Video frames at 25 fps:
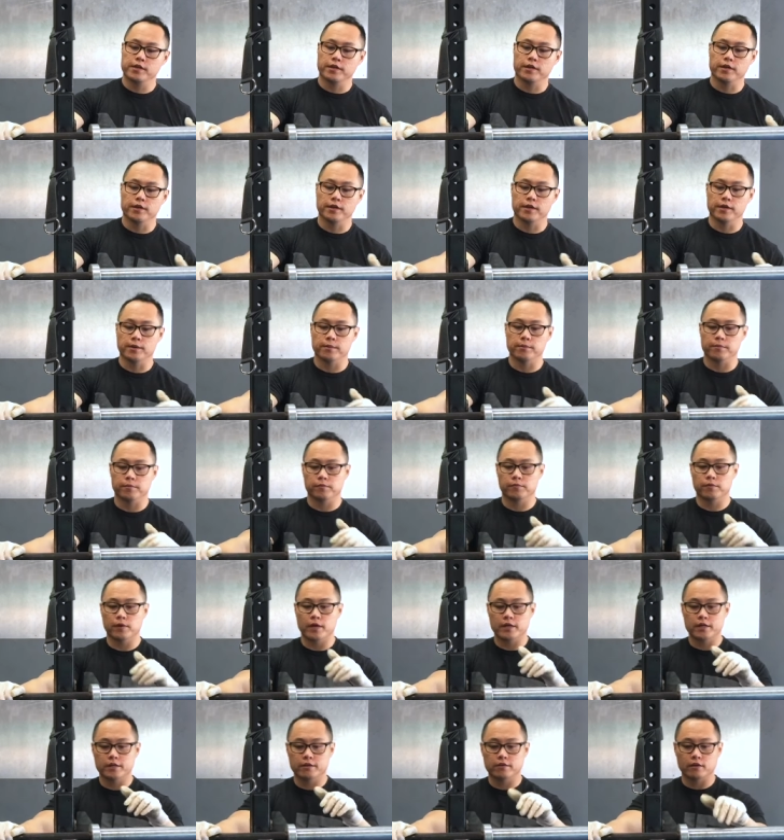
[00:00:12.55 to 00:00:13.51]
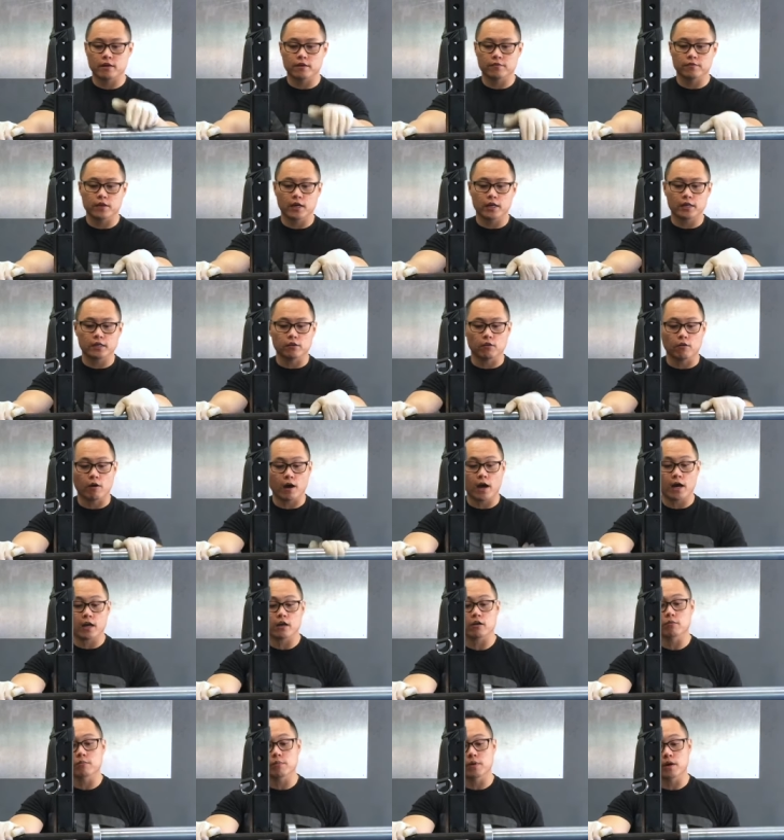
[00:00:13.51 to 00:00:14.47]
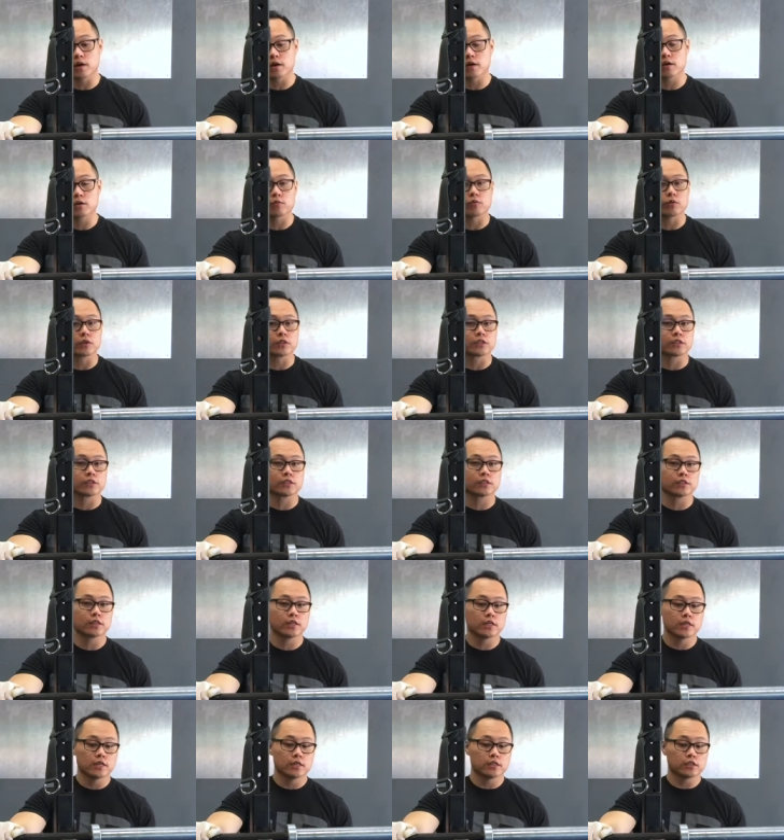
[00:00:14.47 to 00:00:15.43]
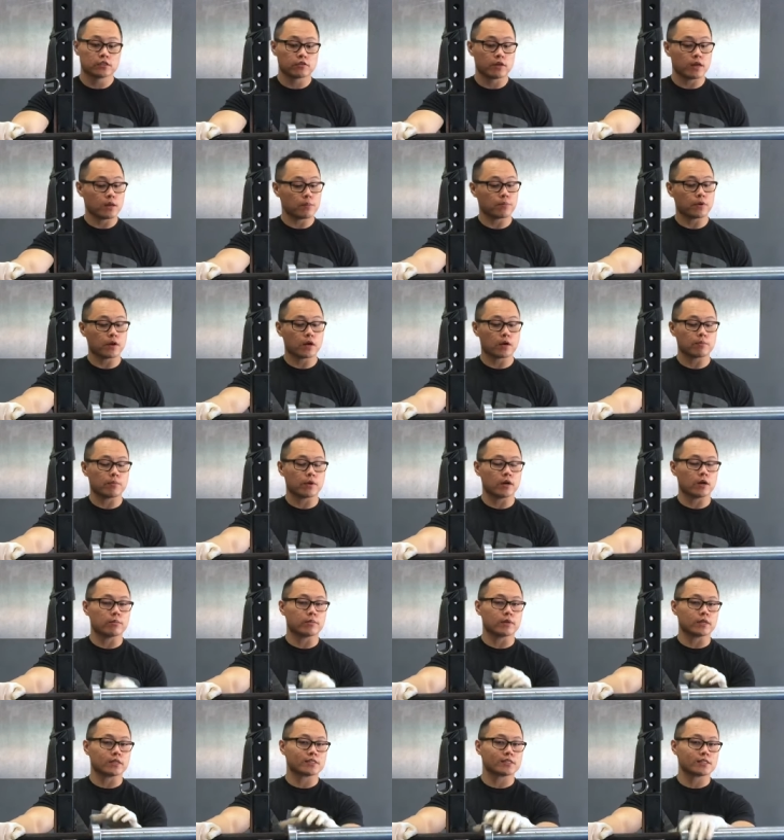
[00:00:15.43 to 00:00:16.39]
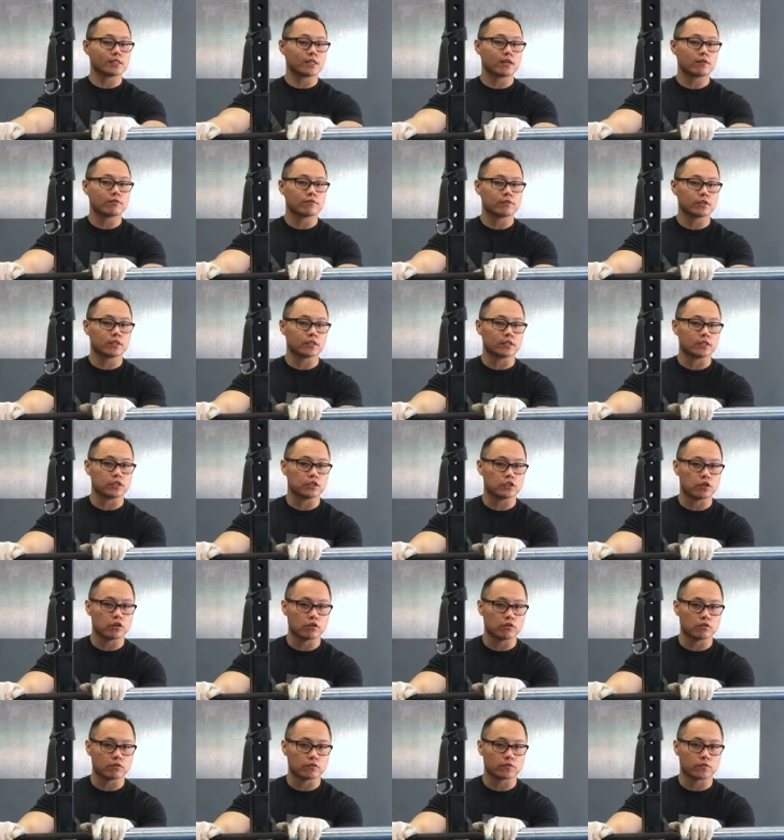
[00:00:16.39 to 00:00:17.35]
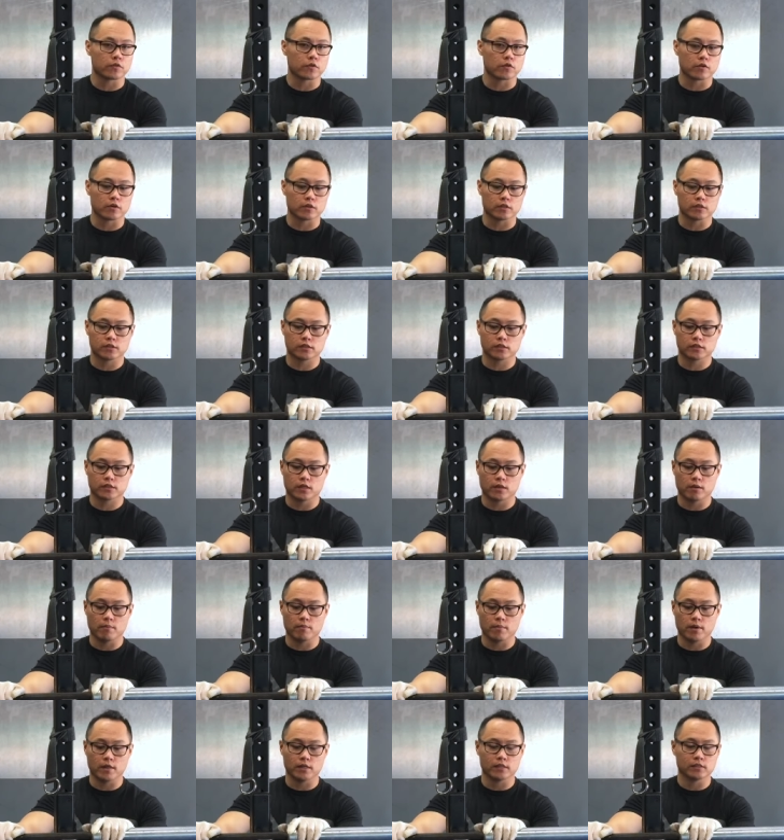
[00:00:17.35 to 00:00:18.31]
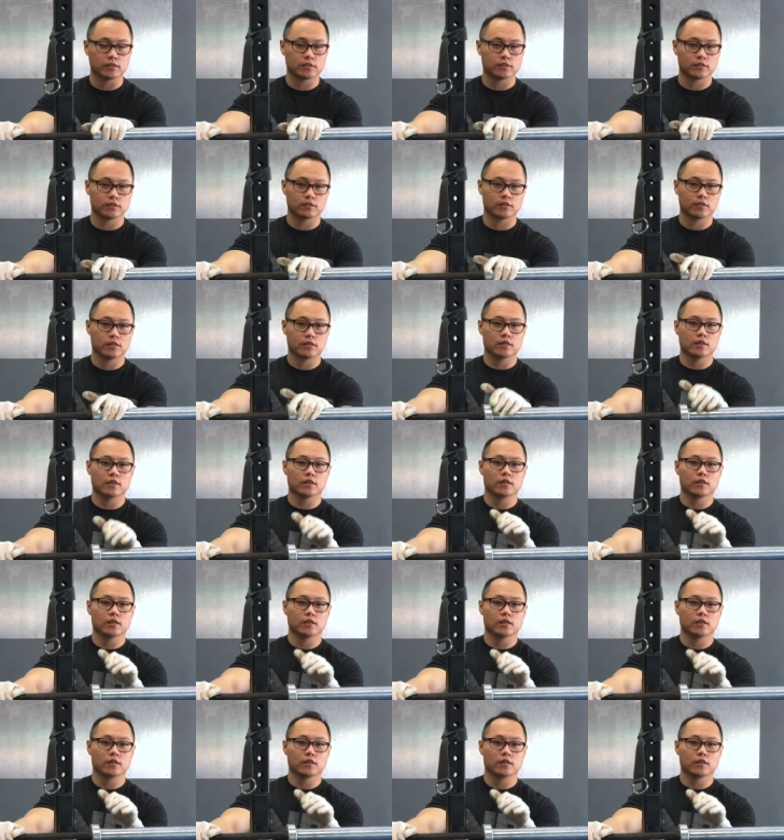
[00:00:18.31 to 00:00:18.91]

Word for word: Uh, right here I've got an Ohio bar, which is a great barbell, but it's not really known for its immense